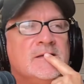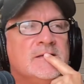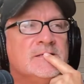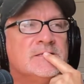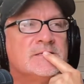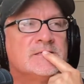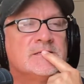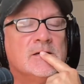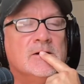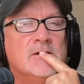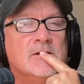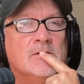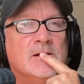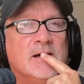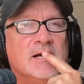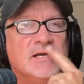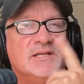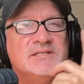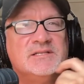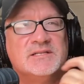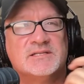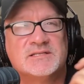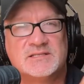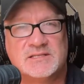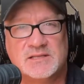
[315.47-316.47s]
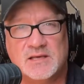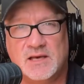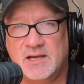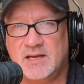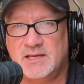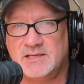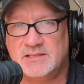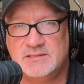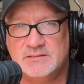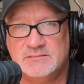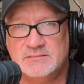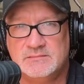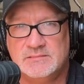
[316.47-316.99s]
So I just thought
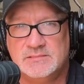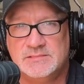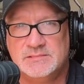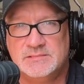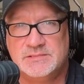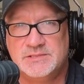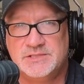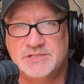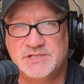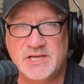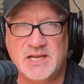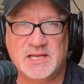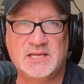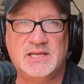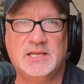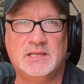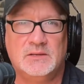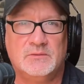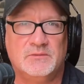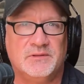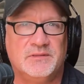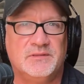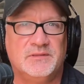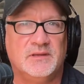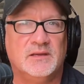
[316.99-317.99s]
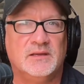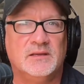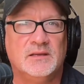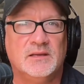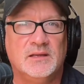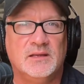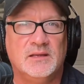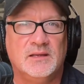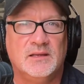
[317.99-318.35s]
I'd check in with you